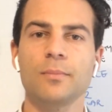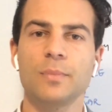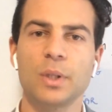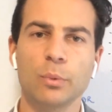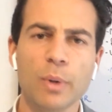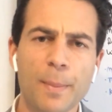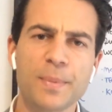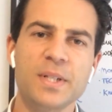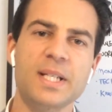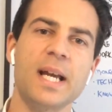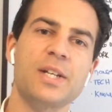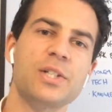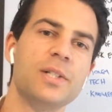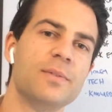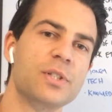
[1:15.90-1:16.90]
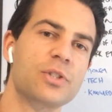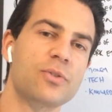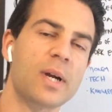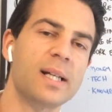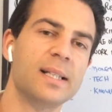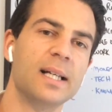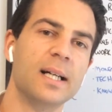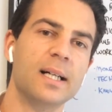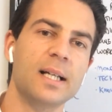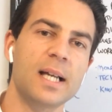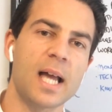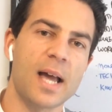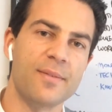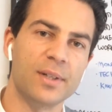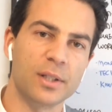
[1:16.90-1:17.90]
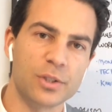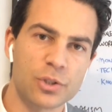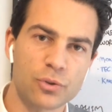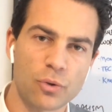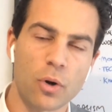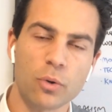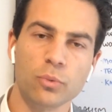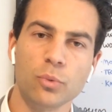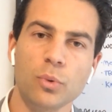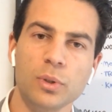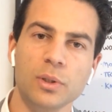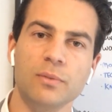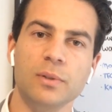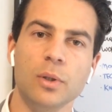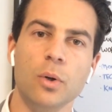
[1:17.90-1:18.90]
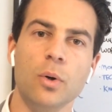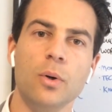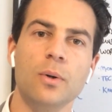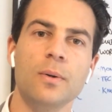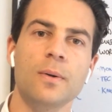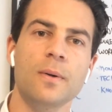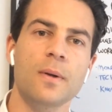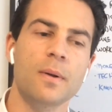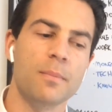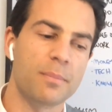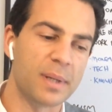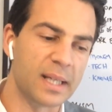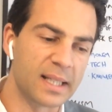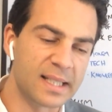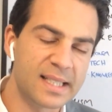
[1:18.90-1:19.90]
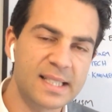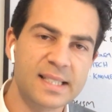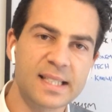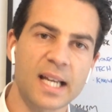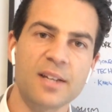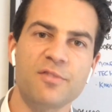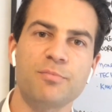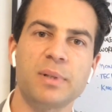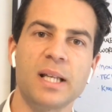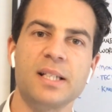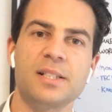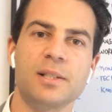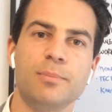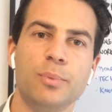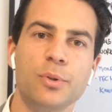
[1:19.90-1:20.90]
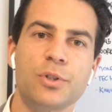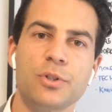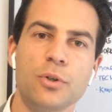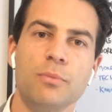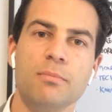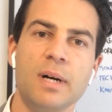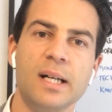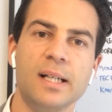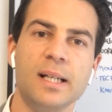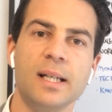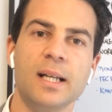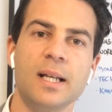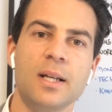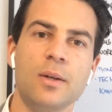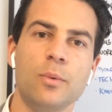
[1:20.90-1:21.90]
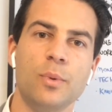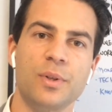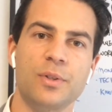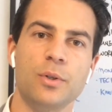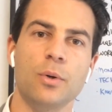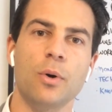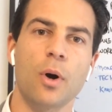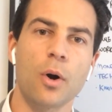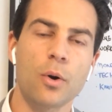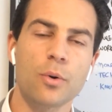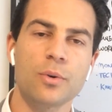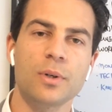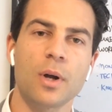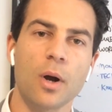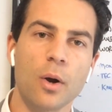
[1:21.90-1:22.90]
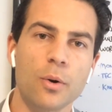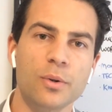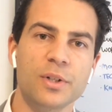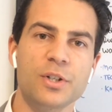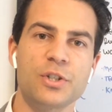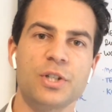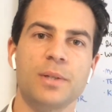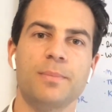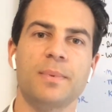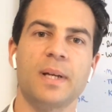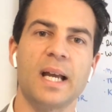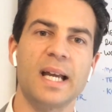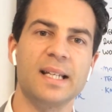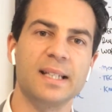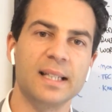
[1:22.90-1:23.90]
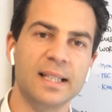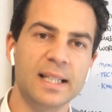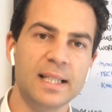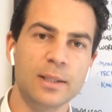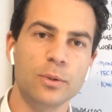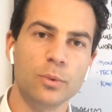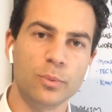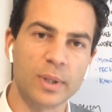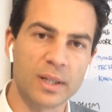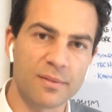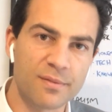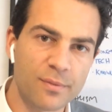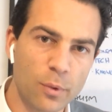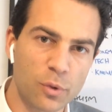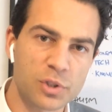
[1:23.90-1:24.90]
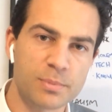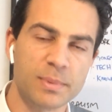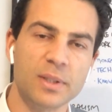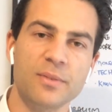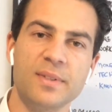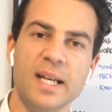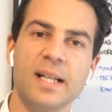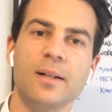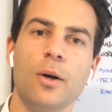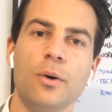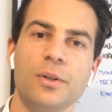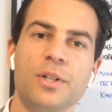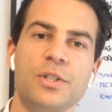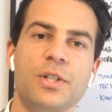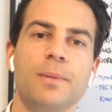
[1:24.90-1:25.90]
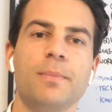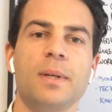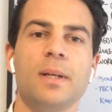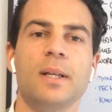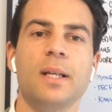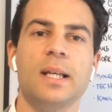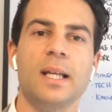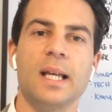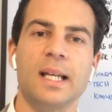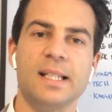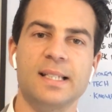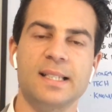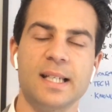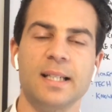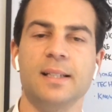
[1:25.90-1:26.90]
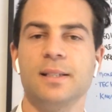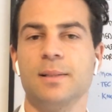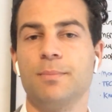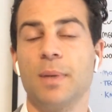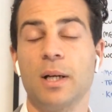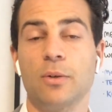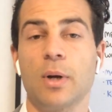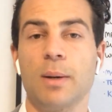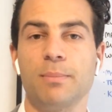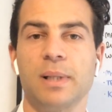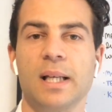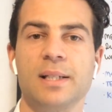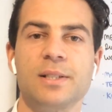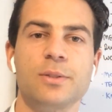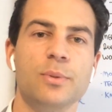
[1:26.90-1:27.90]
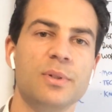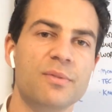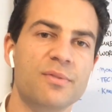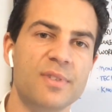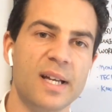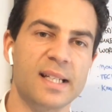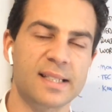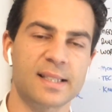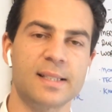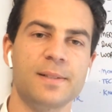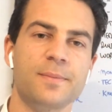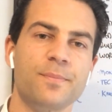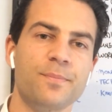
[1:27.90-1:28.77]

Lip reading: The reputation of Australia having a strong rule of law, being a safe place to put your money with your own ownership and the legal reinforcement of that ownership is seen as a great place to invest.